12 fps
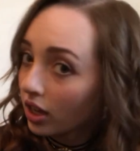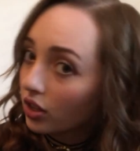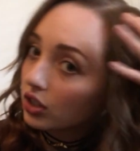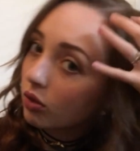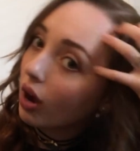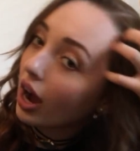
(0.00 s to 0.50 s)

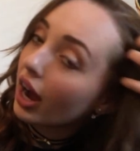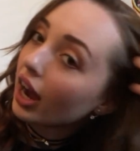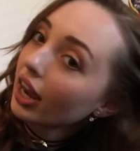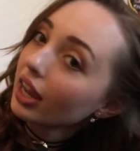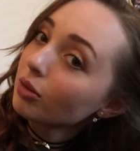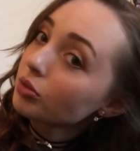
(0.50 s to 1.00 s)
So
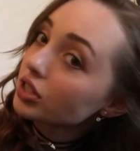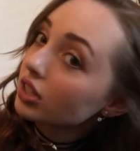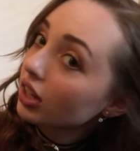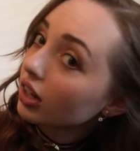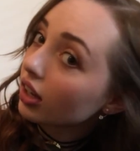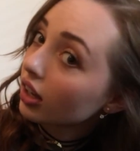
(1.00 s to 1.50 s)
I am just
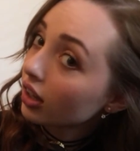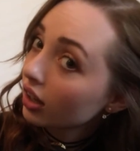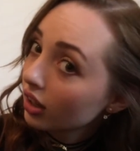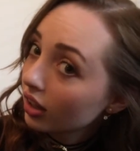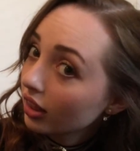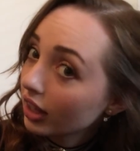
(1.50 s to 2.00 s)
gonna
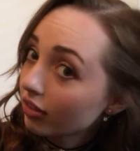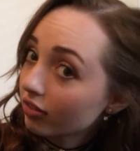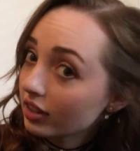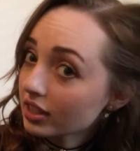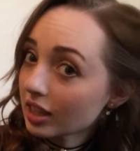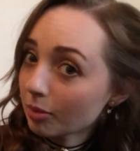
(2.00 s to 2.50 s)
lift
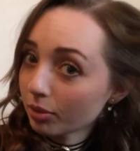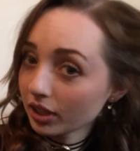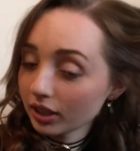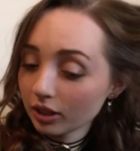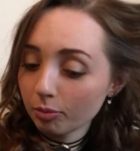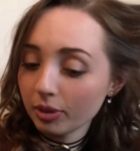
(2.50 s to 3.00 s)
this up a
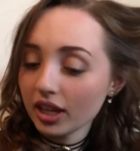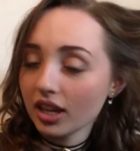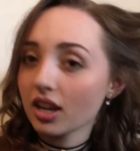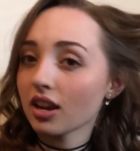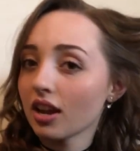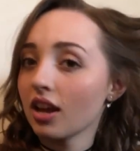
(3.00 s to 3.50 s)
little bit
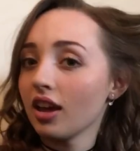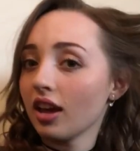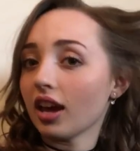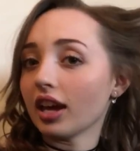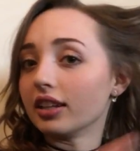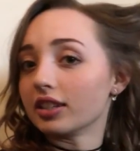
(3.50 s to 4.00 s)

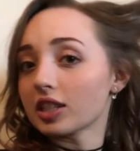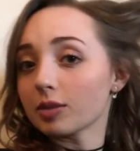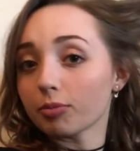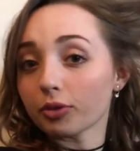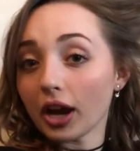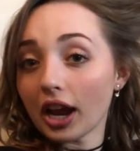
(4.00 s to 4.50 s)
and
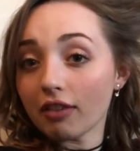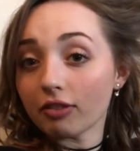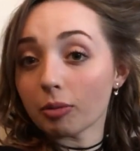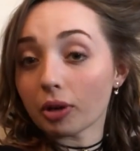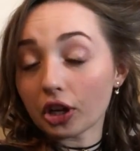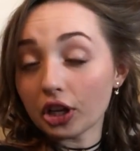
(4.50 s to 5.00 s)
spray
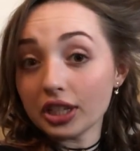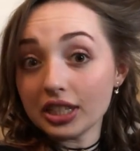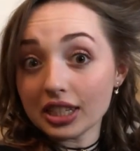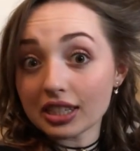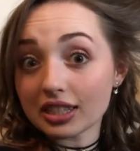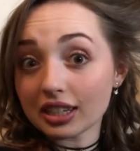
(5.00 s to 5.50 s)
from a good
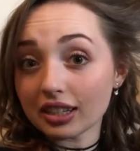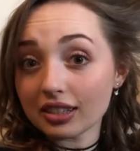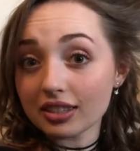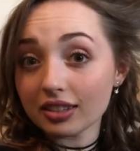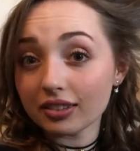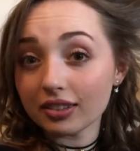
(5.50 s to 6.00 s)

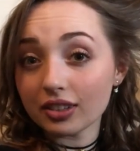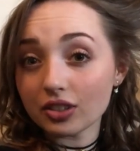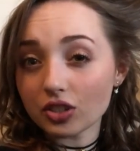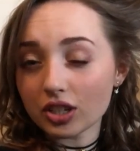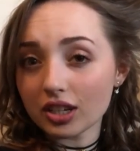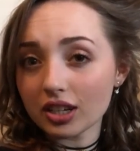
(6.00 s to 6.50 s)
distance,
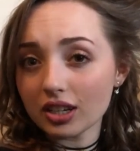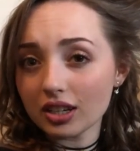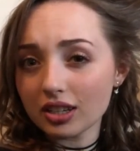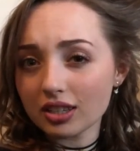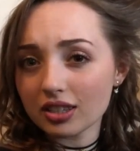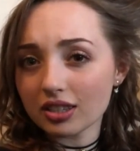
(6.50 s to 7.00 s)

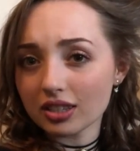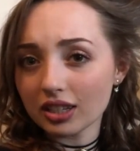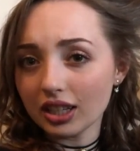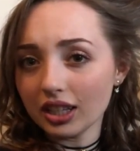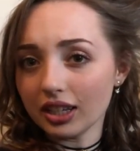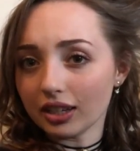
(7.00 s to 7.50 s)
just
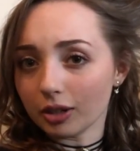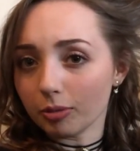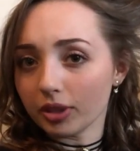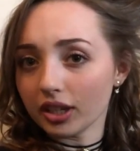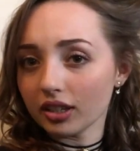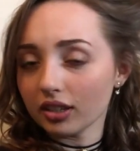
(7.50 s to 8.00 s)
a little
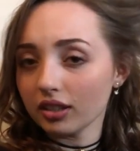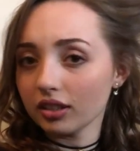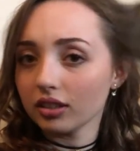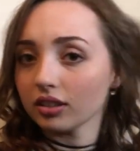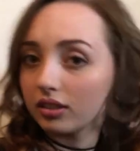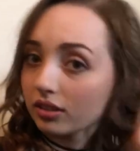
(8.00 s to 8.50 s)
bit.
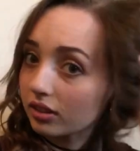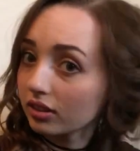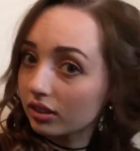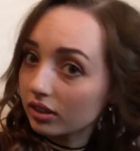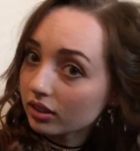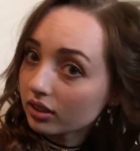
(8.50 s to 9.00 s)

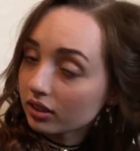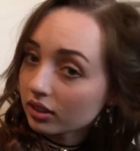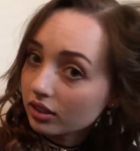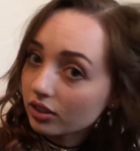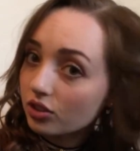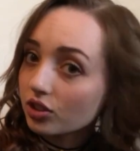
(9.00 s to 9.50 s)

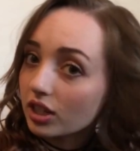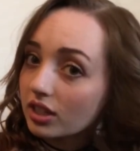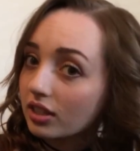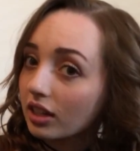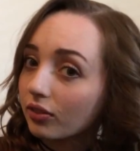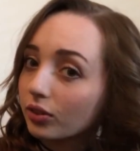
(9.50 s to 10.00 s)

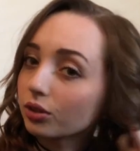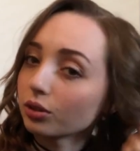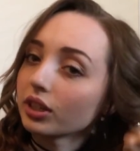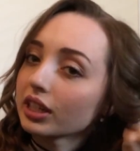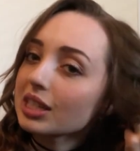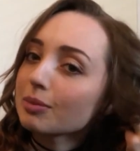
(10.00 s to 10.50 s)
Just enough. Ooh,
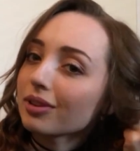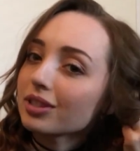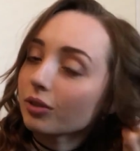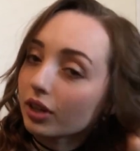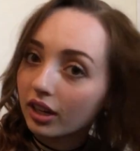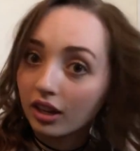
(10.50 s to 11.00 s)
it smells so
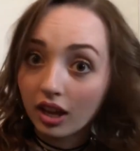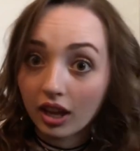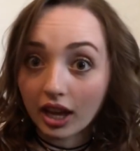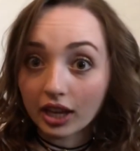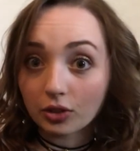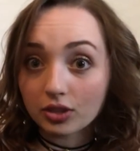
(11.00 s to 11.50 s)
good.
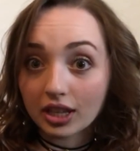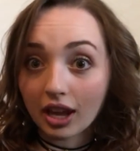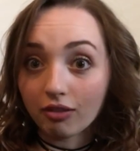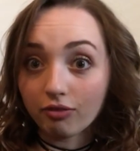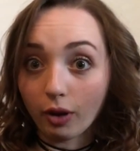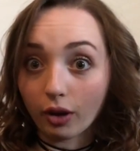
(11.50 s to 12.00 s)
And you see
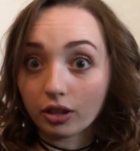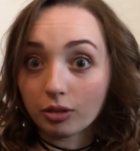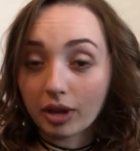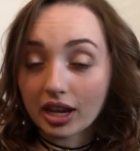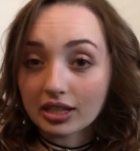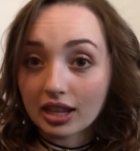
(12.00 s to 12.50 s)
how
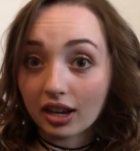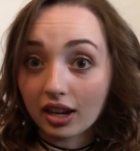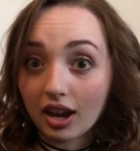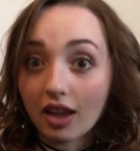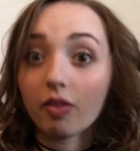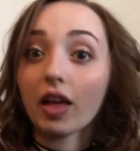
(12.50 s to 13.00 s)
volumized that got?